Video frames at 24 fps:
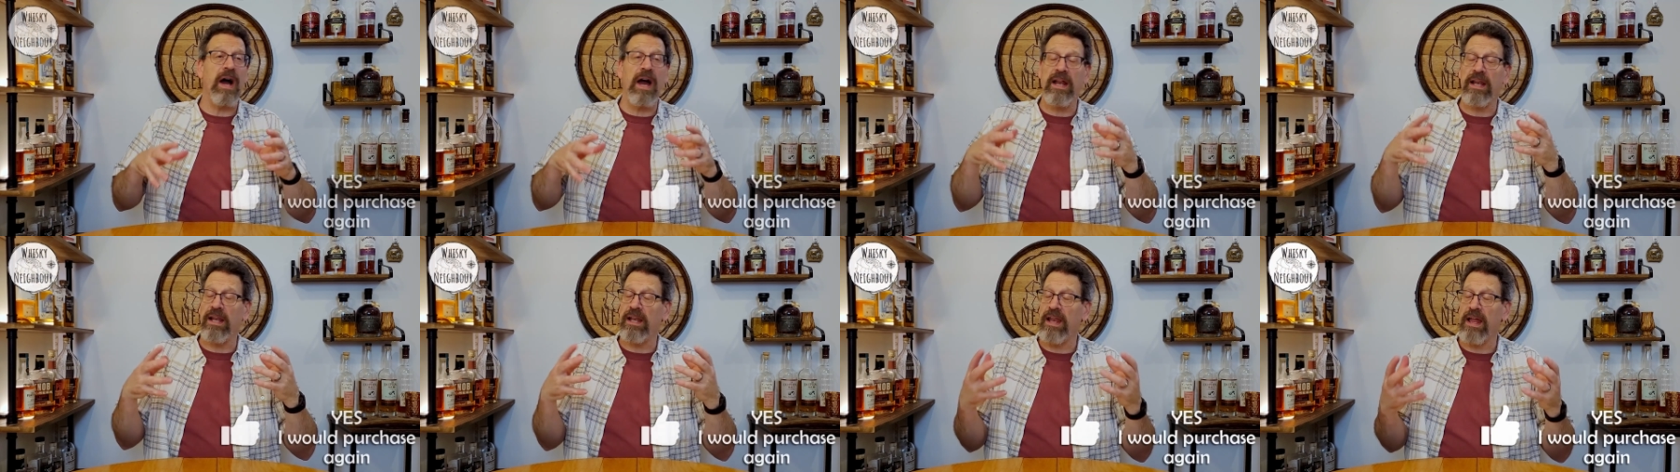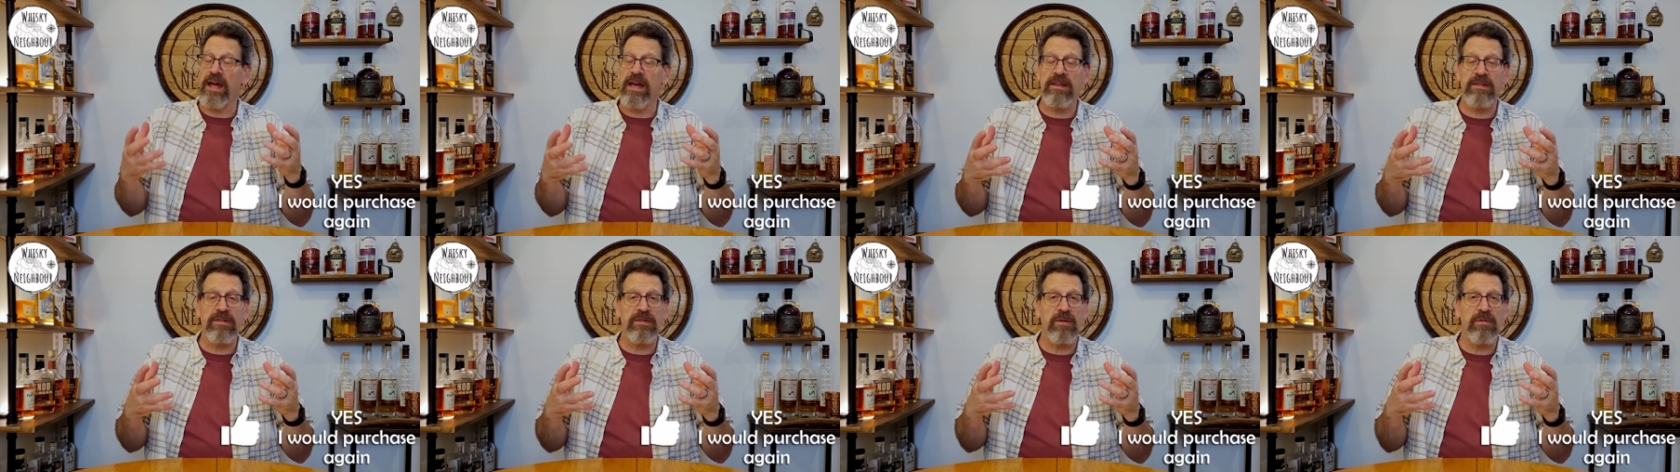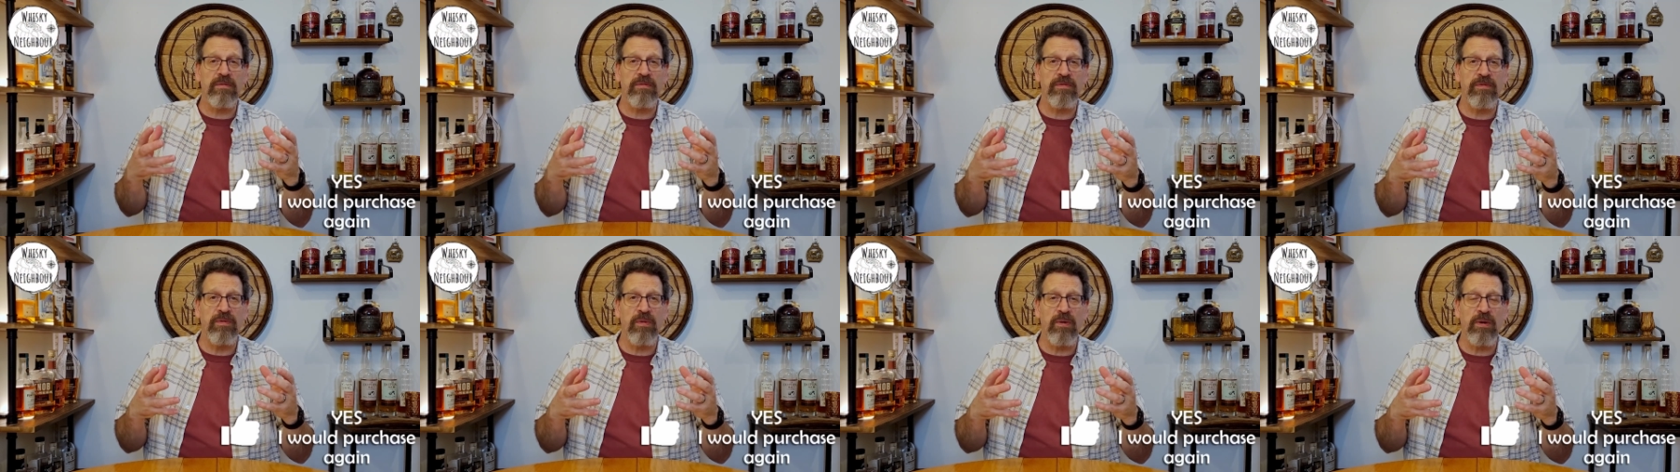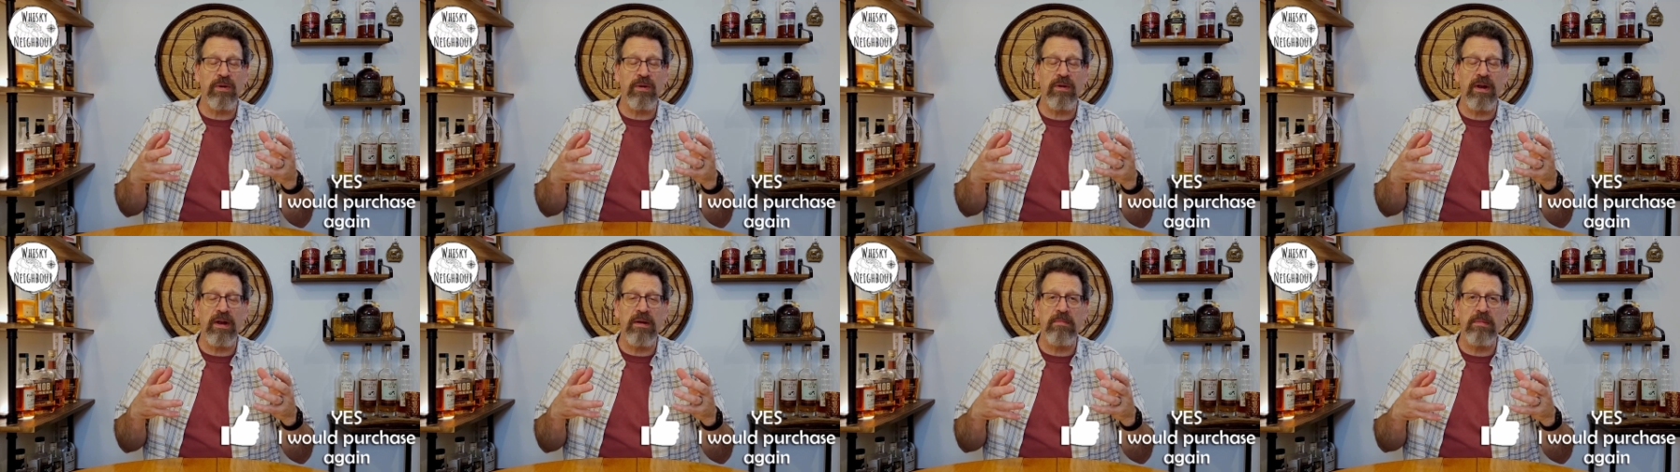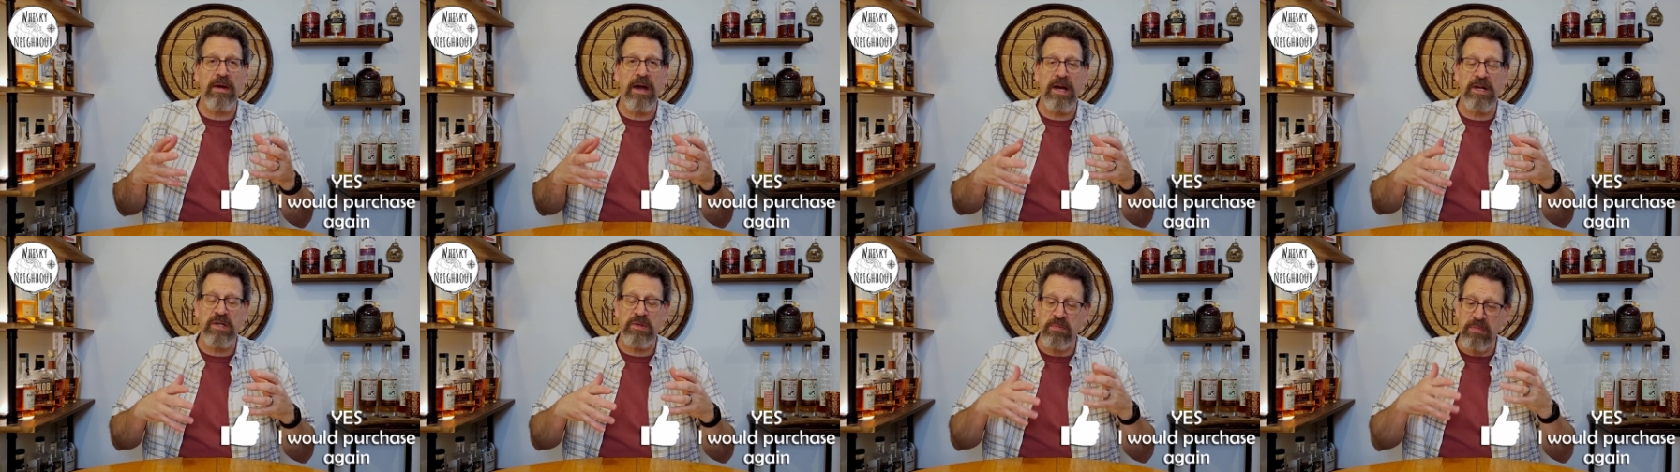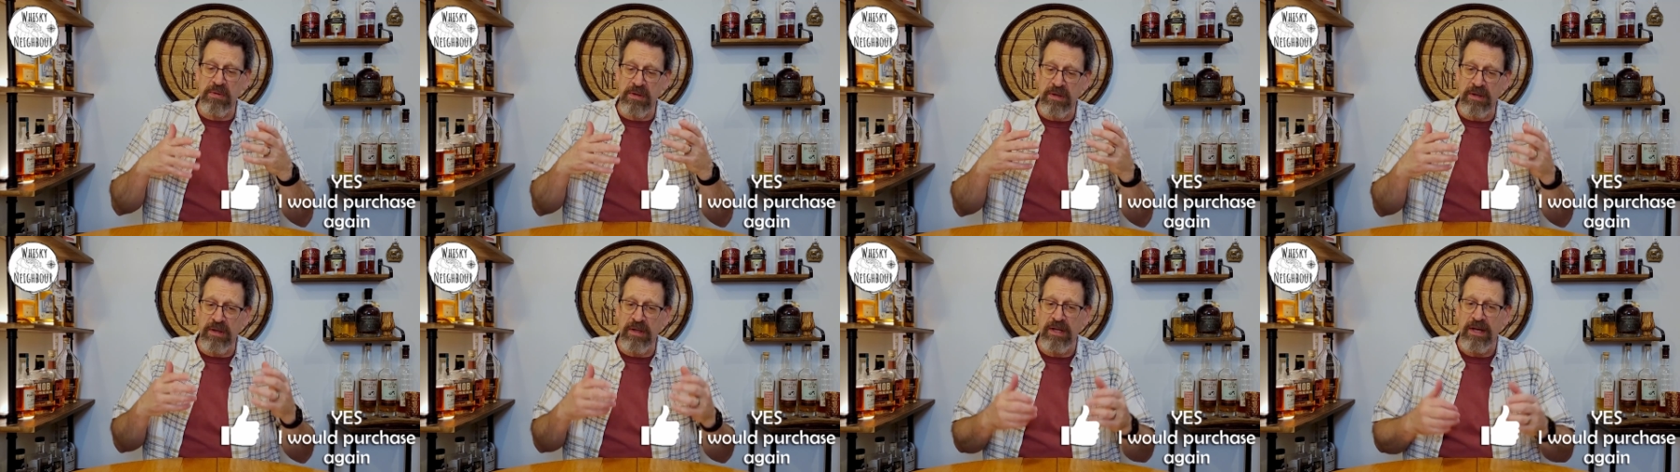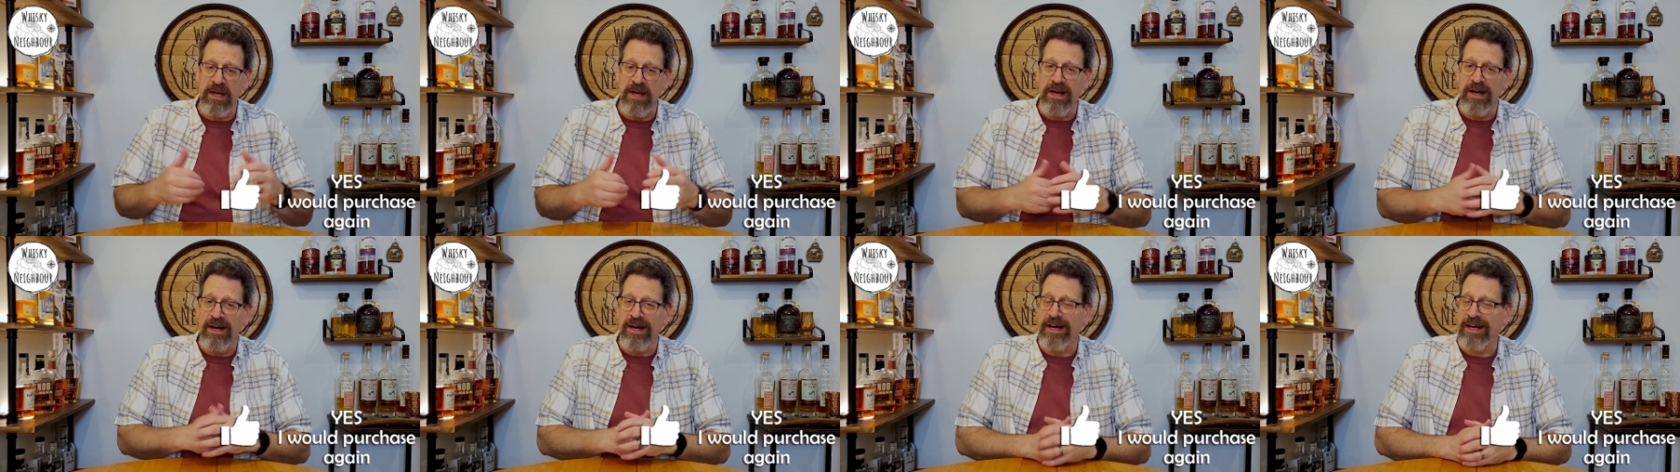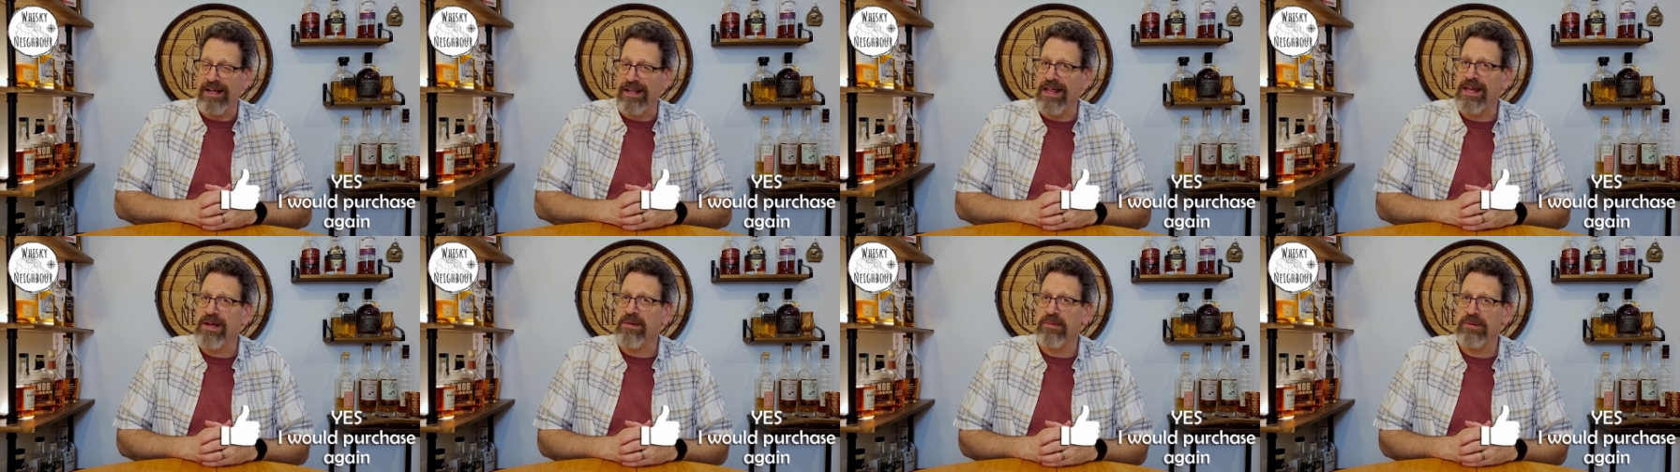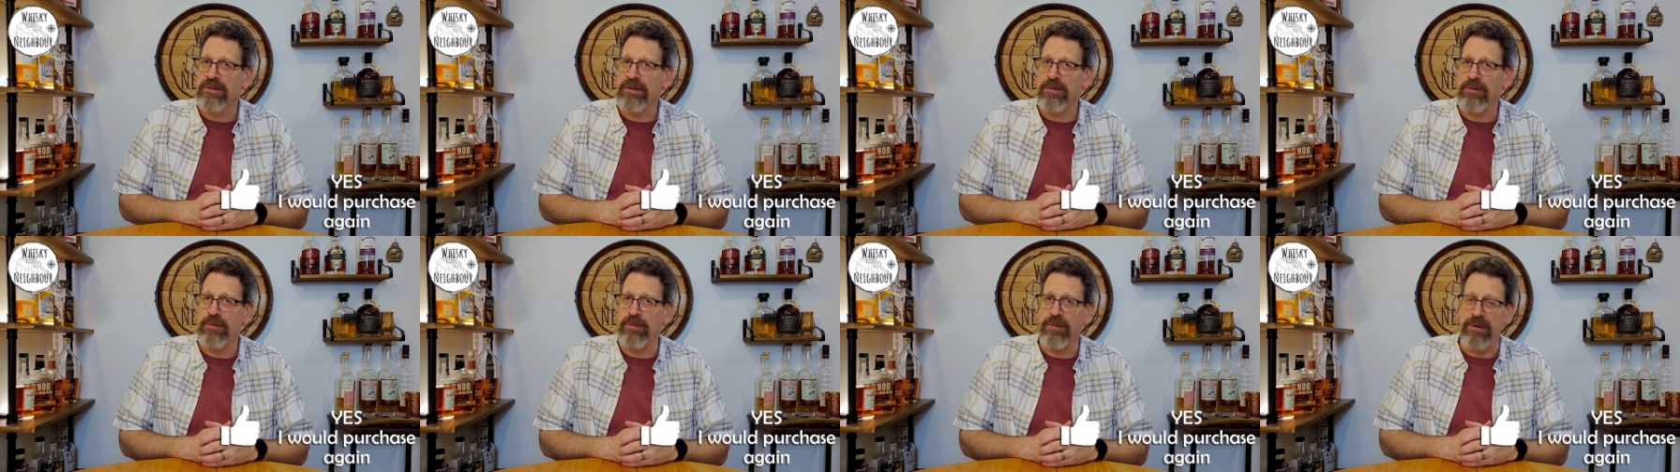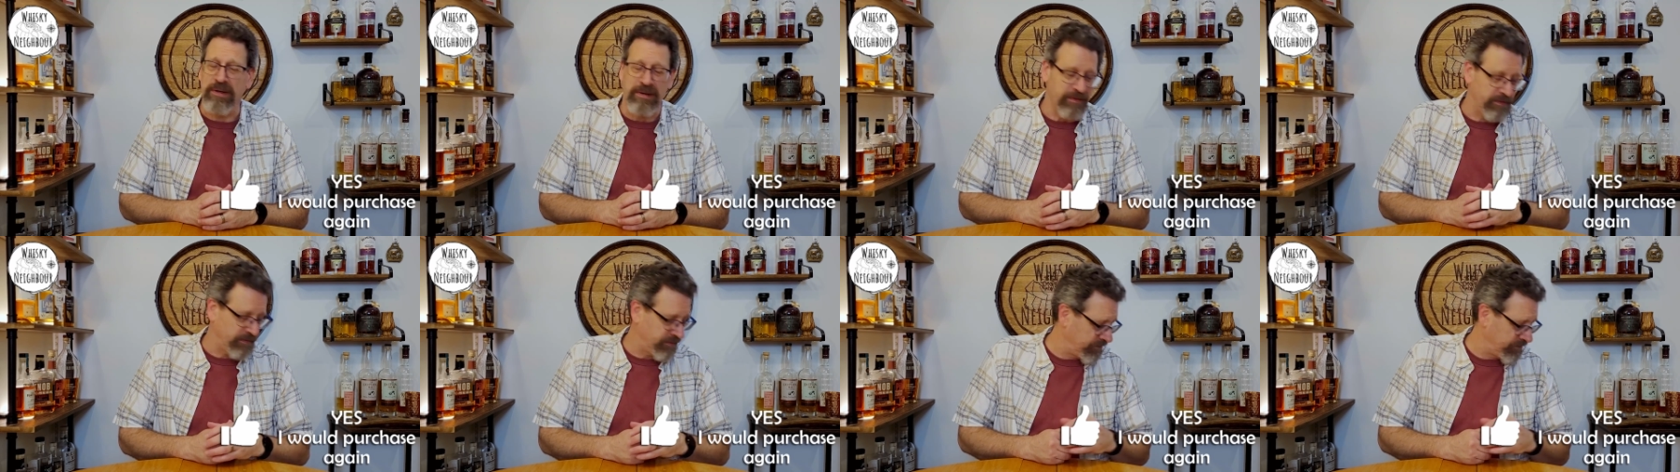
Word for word: I like their four grain mash bill. I like what they're doing.